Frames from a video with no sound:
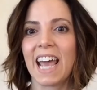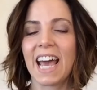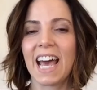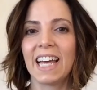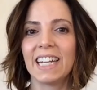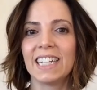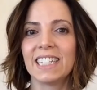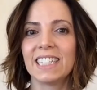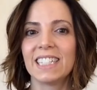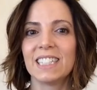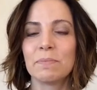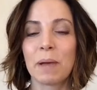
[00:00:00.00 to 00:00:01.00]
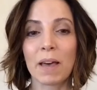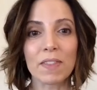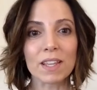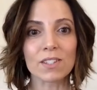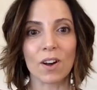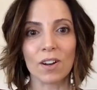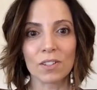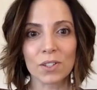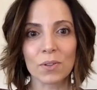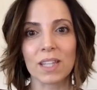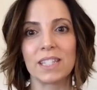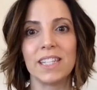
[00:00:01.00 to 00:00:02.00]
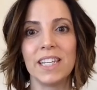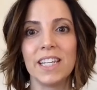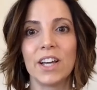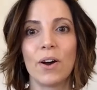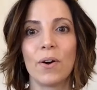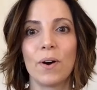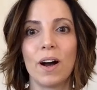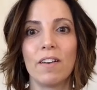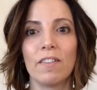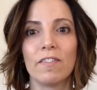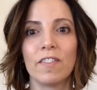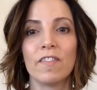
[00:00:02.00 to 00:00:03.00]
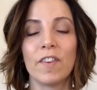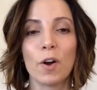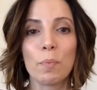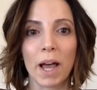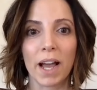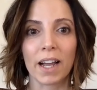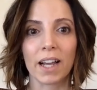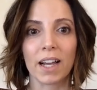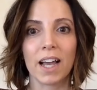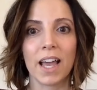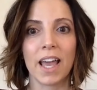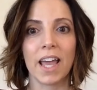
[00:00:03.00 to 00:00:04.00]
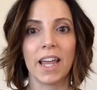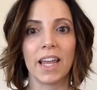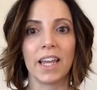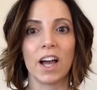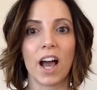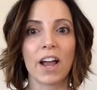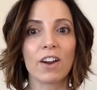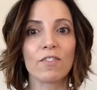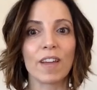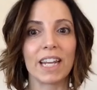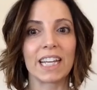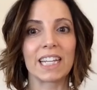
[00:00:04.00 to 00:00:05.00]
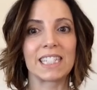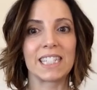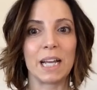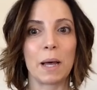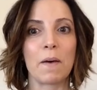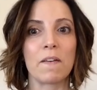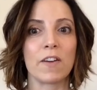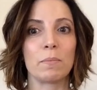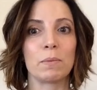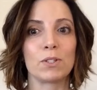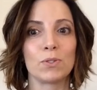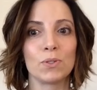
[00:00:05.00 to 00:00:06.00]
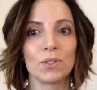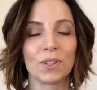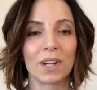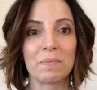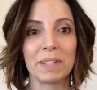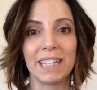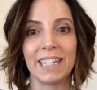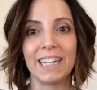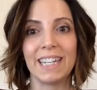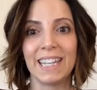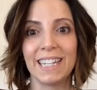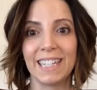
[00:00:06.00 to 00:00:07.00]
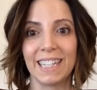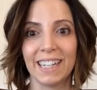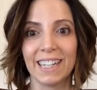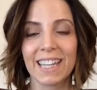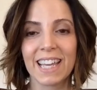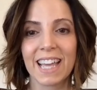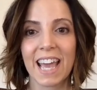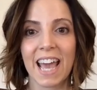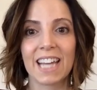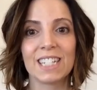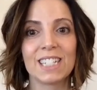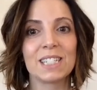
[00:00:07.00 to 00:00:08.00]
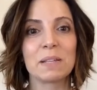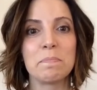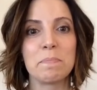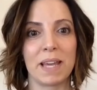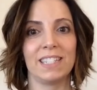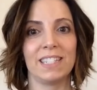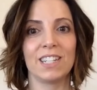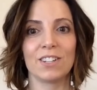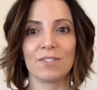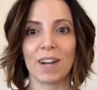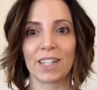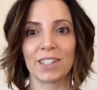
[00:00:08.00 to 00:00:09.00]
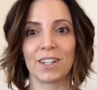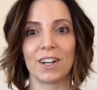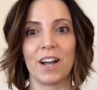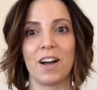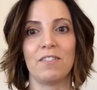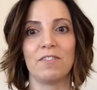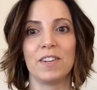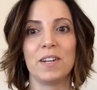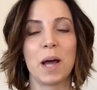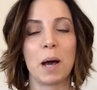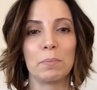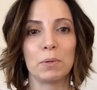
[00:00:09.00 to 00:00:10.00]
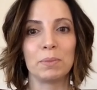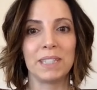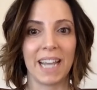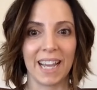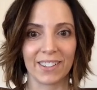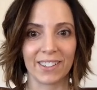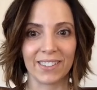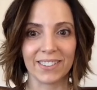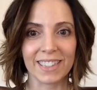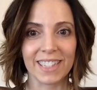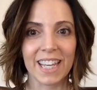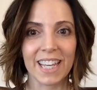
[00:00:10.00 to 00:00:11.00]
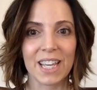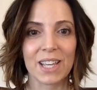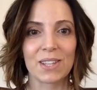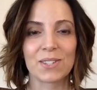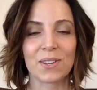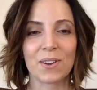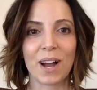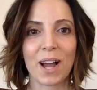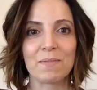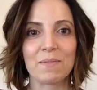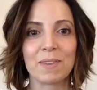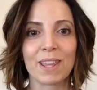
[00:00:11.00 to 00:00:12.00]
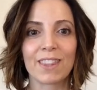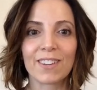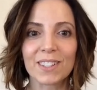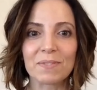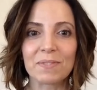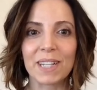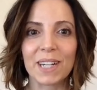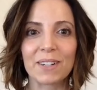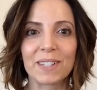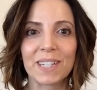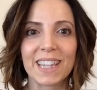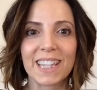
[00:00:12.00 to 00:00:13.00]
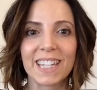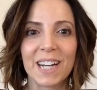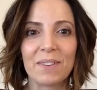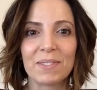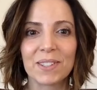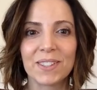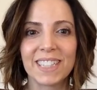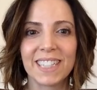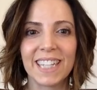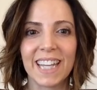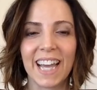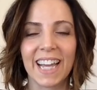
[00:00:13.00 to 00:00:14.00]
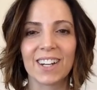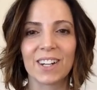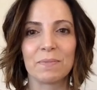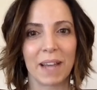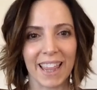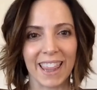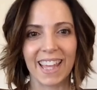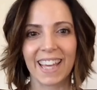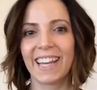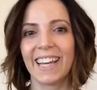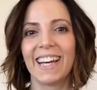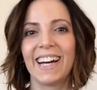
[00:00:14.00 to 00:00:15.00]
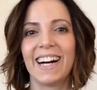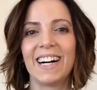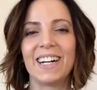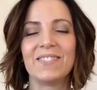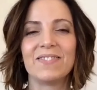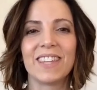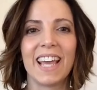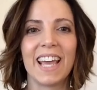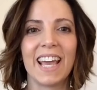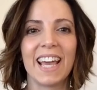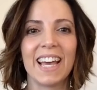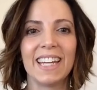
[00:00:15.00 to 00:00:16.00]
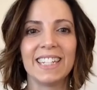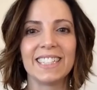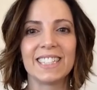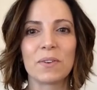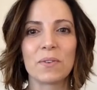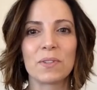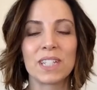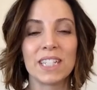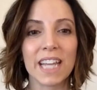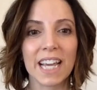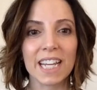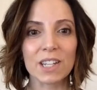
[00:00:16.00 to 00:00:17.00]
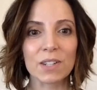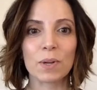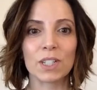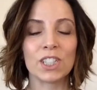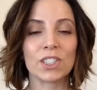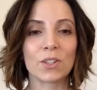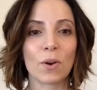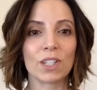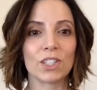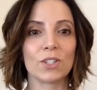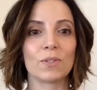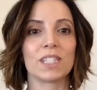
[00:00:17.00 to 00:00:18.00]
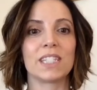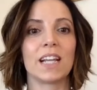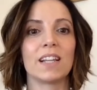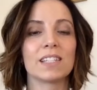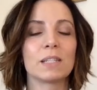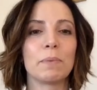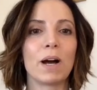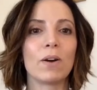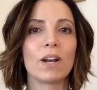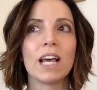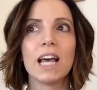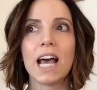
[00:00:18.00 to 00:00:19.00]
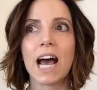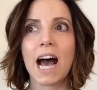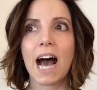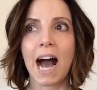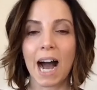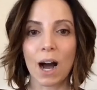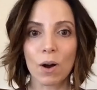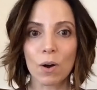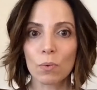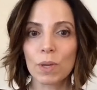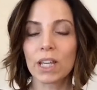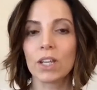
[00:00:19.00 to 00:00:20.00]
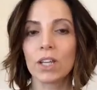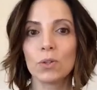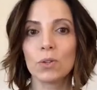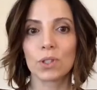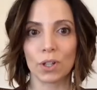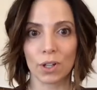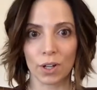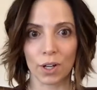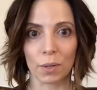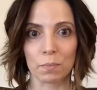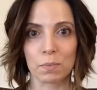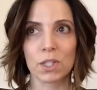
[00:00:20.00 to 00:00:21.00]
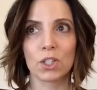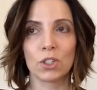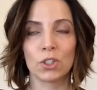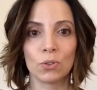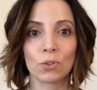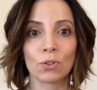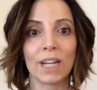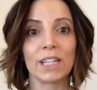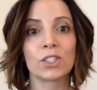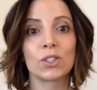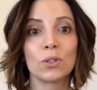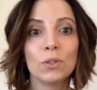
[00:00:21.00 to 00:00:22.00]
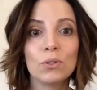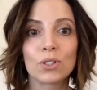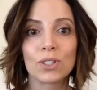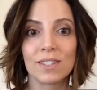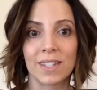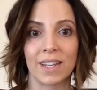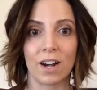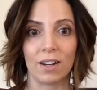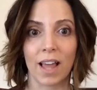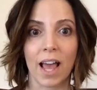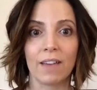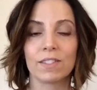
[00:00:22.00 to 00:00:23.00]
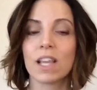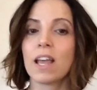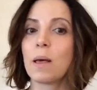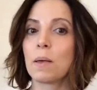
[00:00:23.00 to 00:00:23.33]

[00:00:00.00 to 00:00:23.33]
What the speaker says: And Beth is also the CEO of Vopec, a Ayurvedic Siddha pharmaceutical company in India, and she's a managing director of Nambu Botanicals. So I'm thrilled to be here with Nambu today, or Beth, and today what she's going to do is tell us about how we can use herbs to create solutions in our lives.